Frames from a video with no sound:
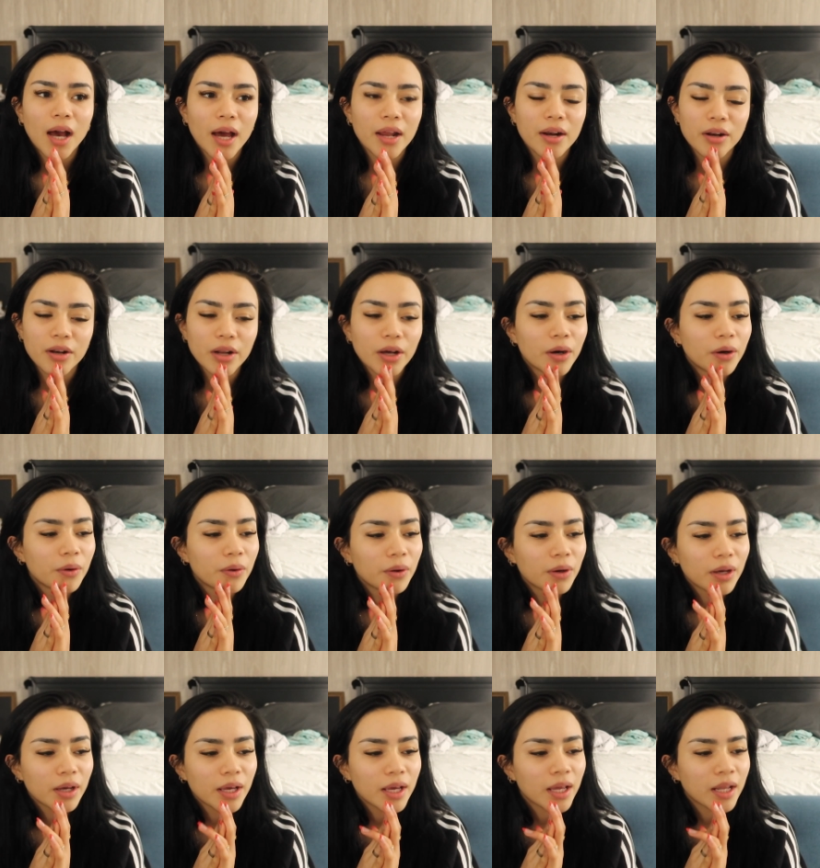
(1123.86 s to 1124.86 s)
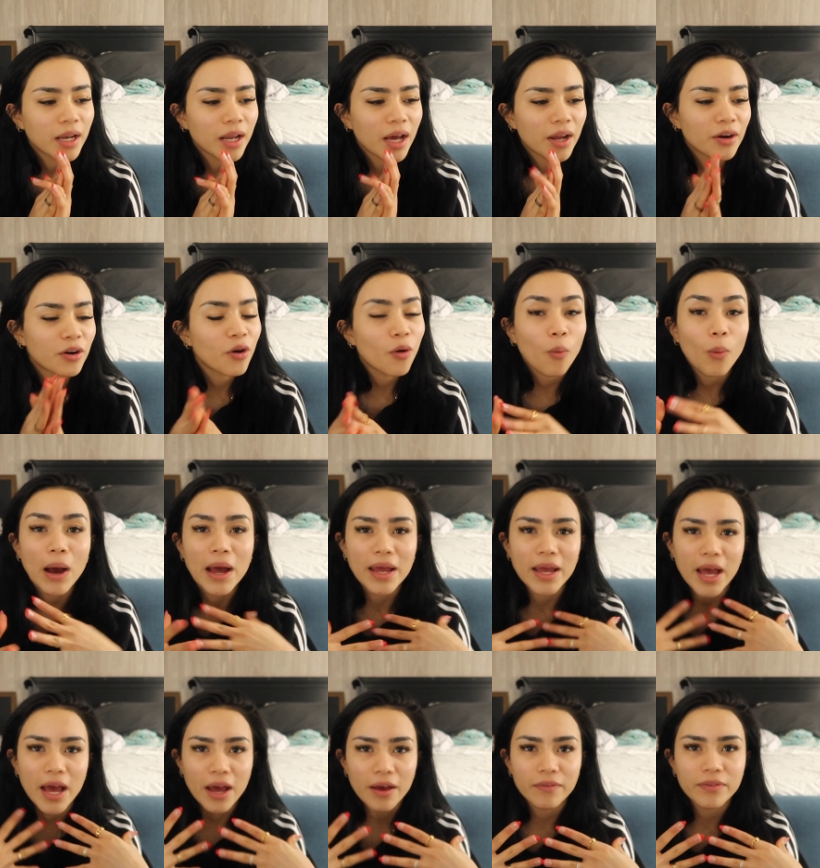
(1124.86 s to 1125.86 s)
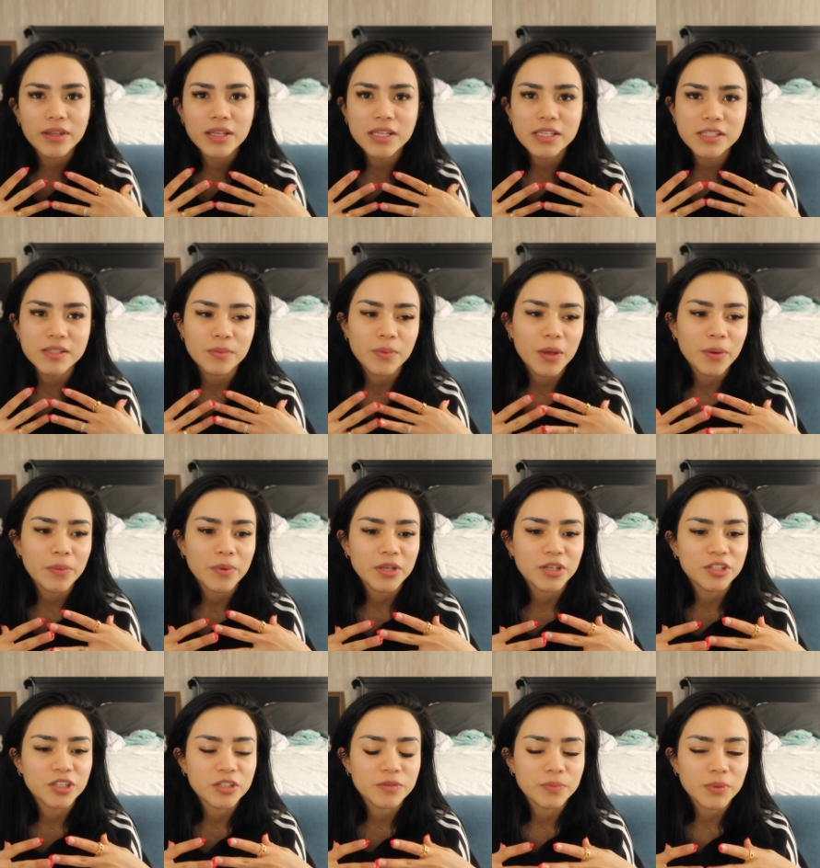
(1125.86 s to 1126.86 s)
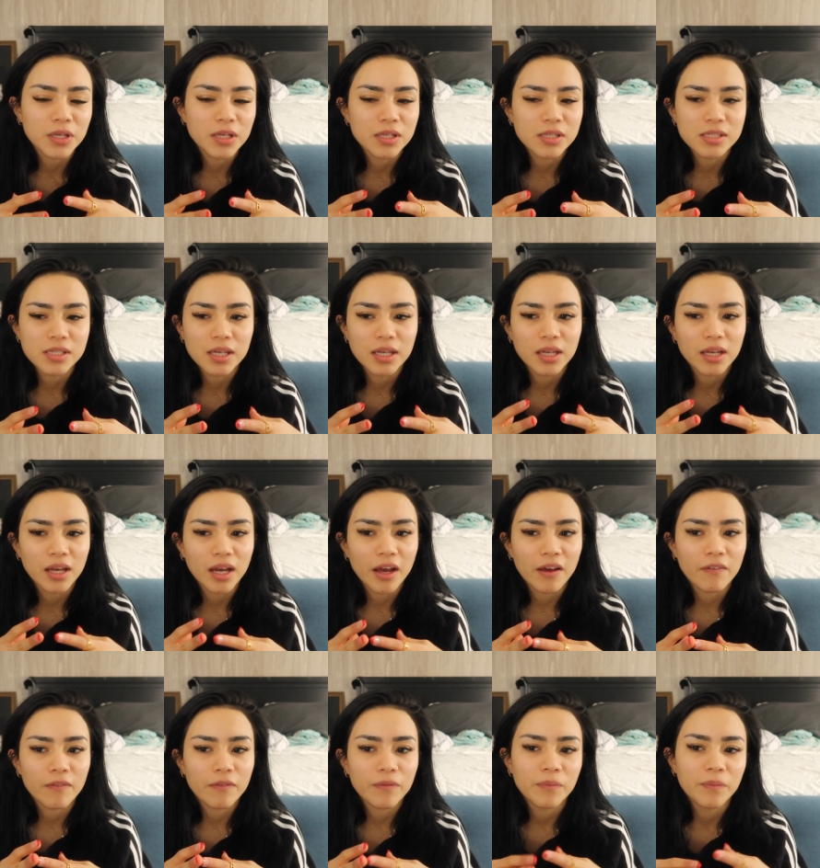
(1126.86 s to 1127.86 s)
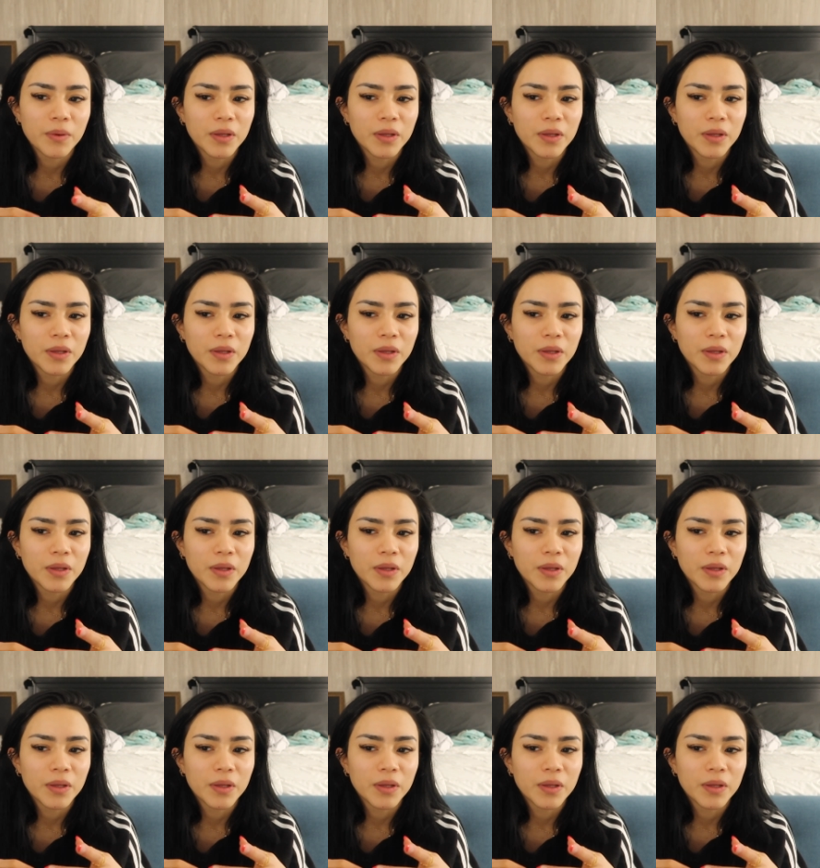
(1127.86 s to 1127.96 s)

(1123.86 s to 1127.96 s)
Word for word: I don't know. And I don't know why I have this and maybe it's just because like I've